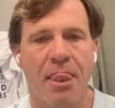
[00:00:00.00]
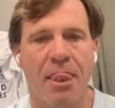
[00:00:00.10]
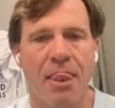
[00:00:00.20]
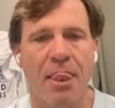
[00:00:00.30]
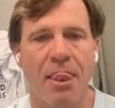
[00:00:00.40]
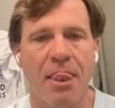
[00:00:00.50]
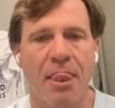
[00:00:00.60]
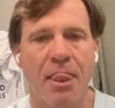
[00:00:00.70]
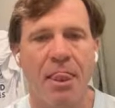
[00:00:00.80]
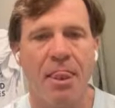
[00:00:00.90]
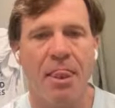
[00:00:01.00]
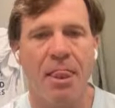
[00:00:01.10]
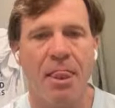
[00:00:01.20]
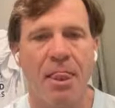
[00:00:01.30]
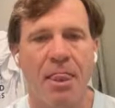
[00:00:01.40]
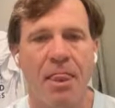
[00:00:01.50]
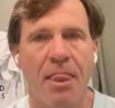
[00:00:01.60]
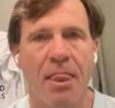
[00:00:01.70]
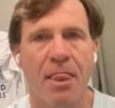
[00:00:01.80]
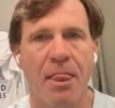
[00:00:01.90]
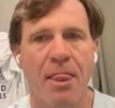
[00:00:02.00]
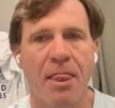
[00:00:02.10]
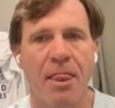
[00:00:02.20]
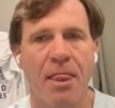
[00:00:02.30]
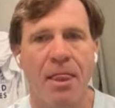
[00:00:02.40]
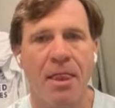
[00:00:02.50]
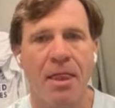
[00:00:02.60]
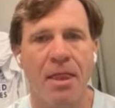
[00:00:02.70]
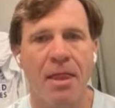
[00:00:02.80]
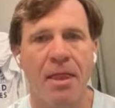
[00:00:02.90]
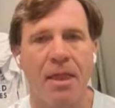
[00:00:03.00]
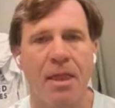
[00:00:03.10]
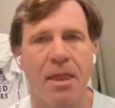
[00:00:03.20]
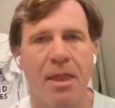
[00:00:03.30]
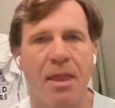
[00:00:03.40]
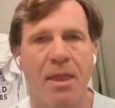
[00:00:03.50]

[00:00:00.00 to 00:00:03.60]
Nothing is said.